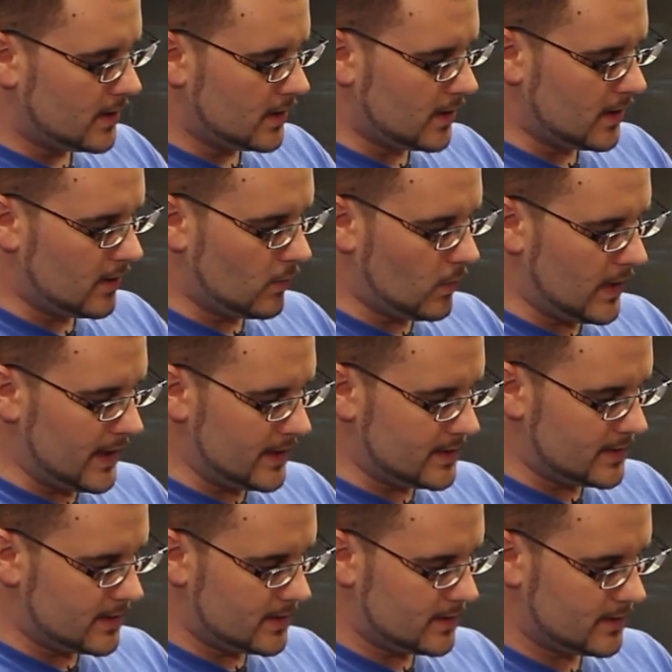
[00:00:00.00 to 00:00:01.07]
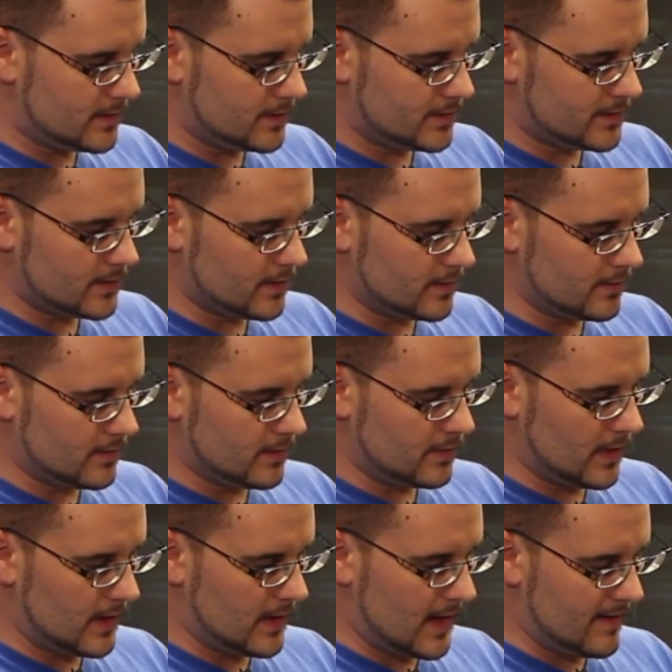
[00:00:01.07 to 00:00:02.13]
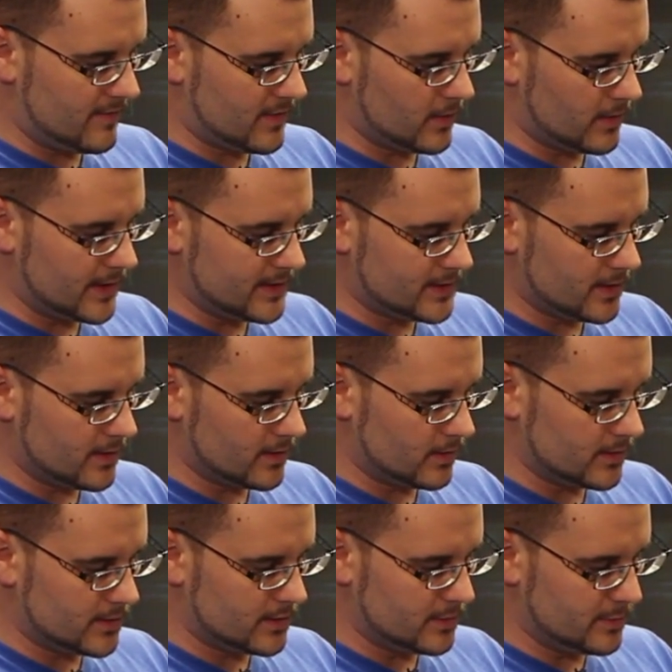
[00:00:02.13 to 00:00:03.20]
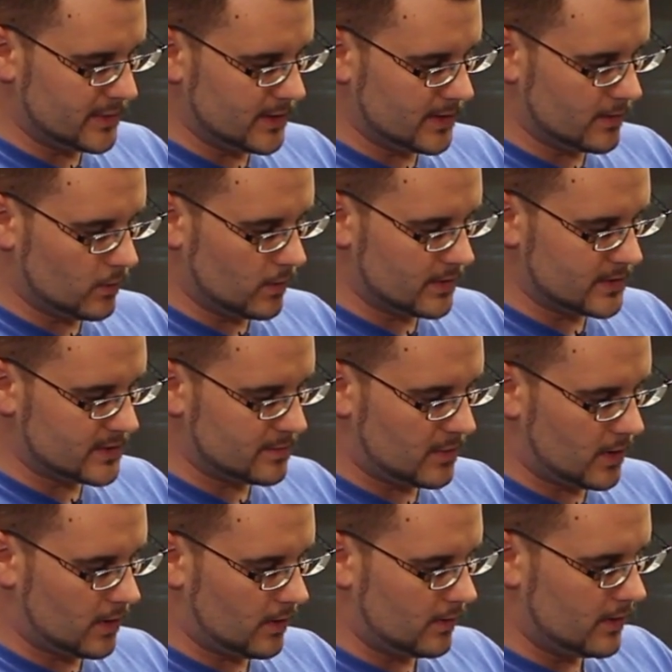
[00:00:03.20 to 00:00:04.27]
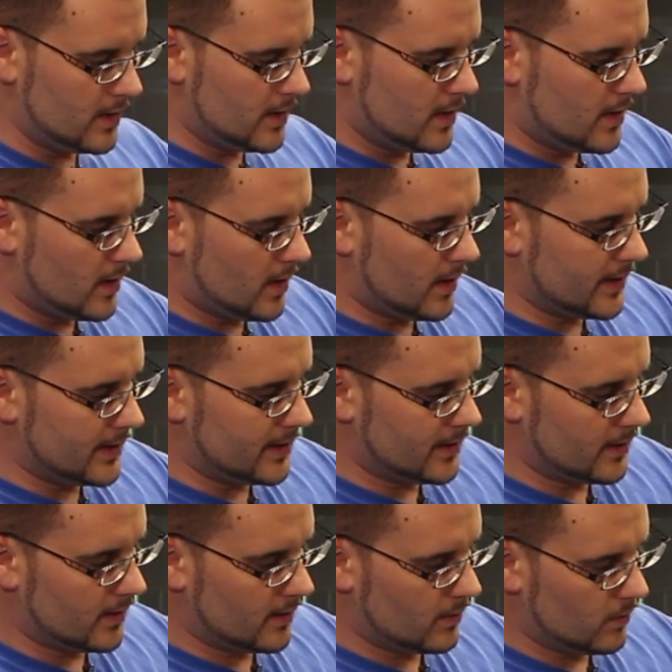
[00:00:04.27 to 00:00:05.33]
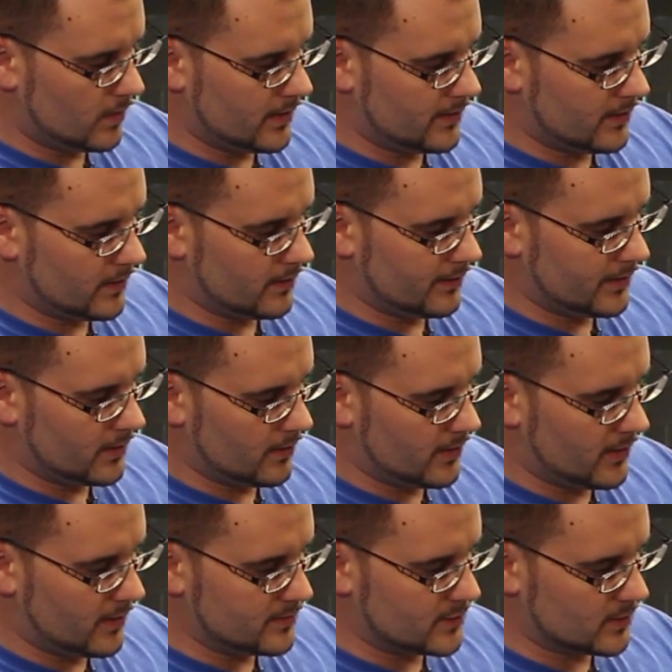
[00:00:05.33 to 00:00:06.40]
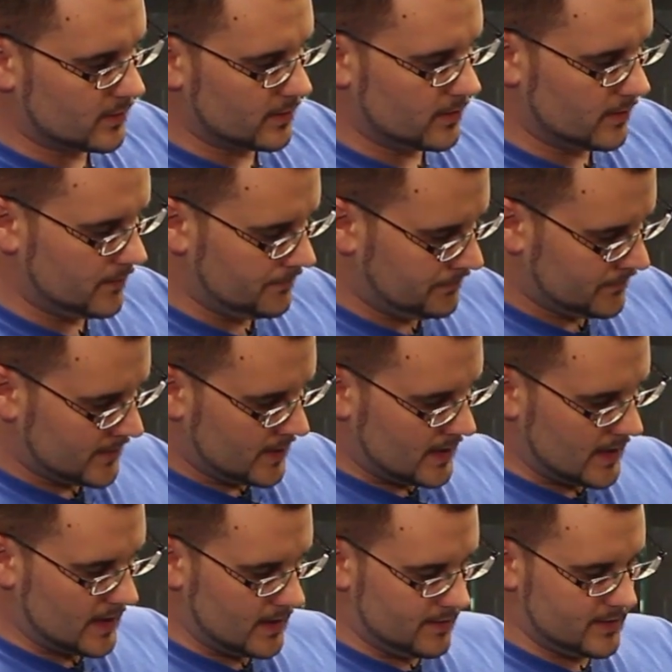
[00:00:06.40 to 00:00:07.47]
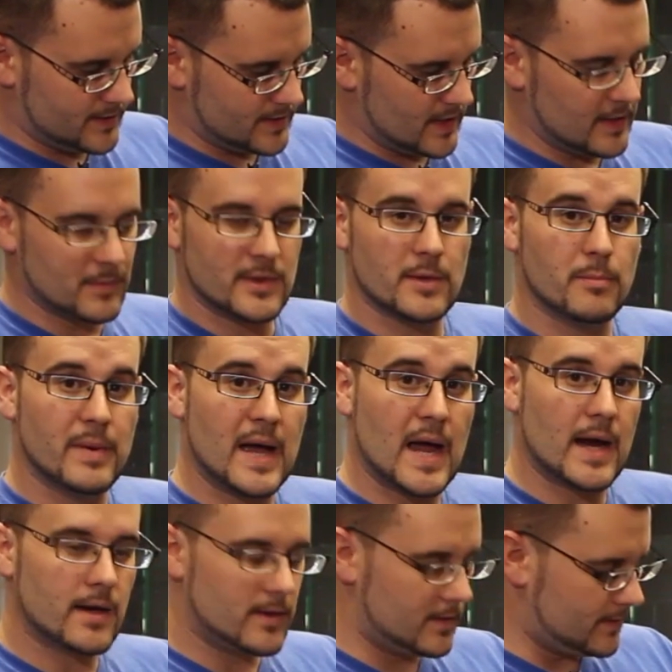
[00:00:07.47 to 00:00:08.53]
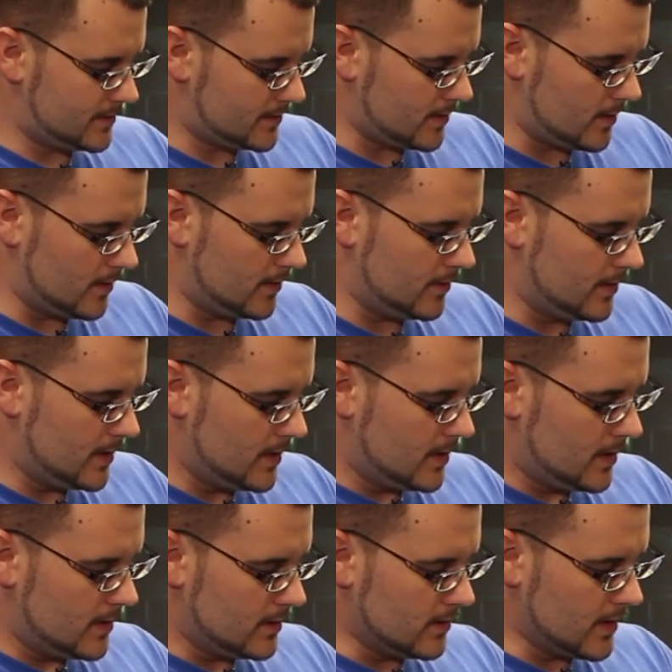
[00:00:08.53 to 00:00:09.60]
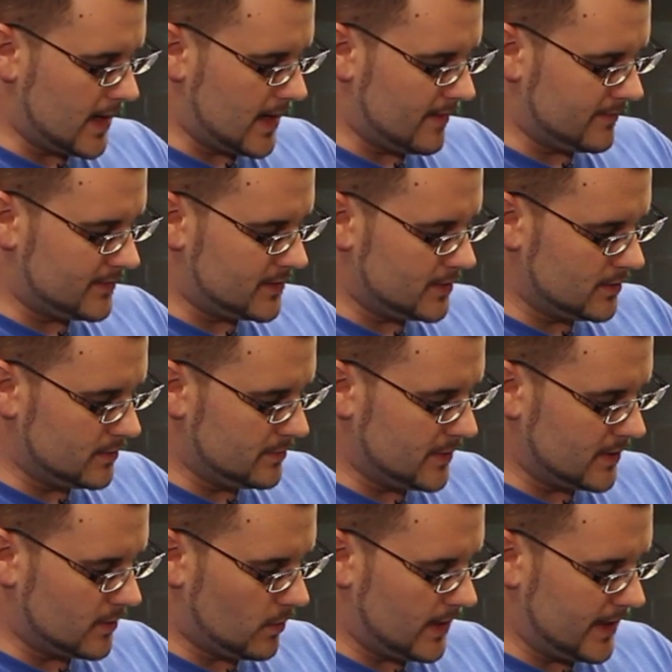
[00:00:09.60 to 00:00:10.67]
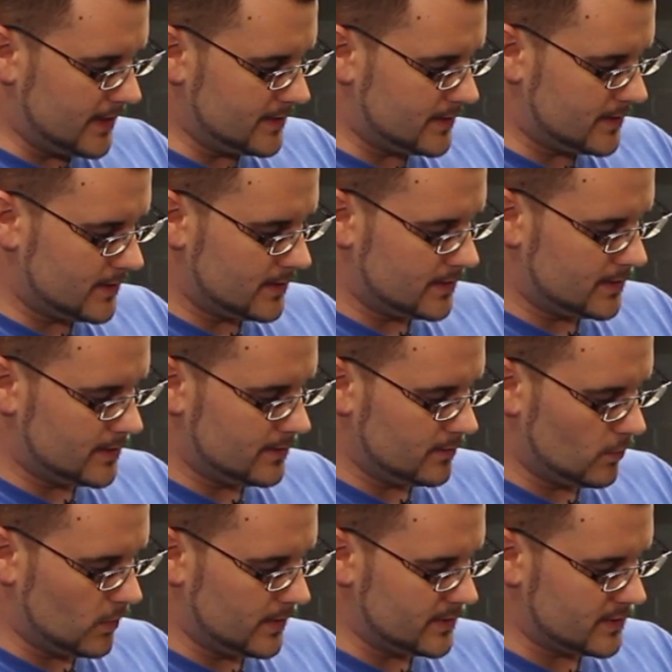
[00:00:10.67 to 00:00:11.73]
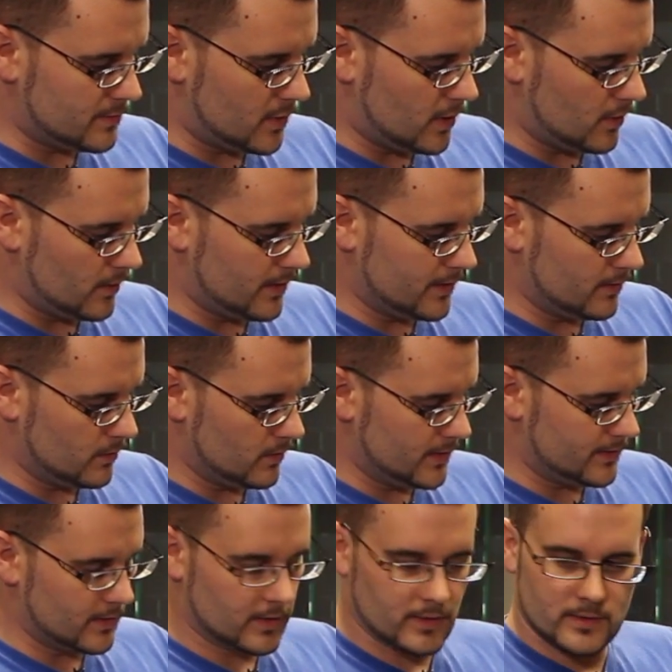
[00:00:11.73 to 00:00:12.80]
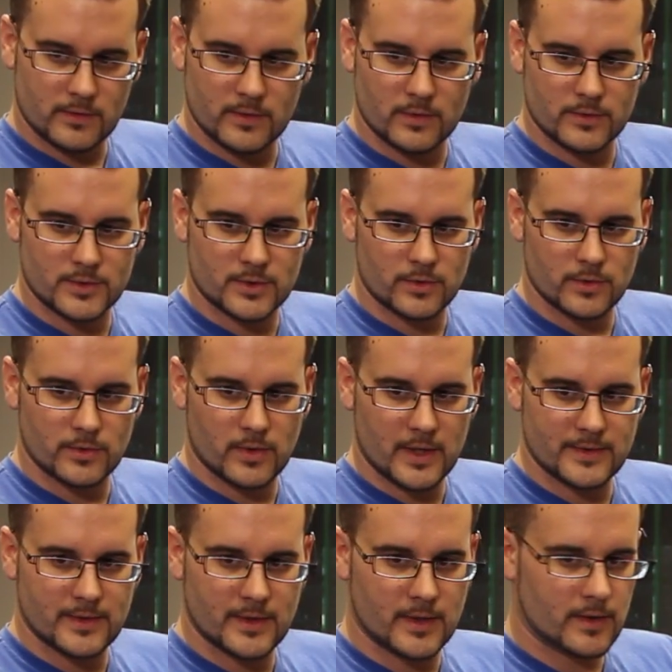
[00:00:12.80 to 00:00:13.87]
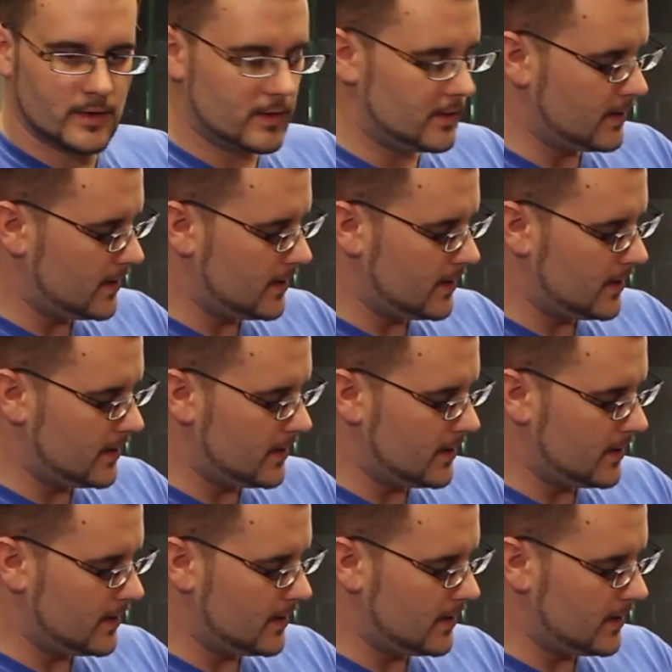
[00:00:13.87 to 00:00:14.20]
weight. So I have 3 total, 2 big, 1 small on here with their little thumb screw, and the same in the back. So you have 2 big weights, 1 small one with the little screw right there.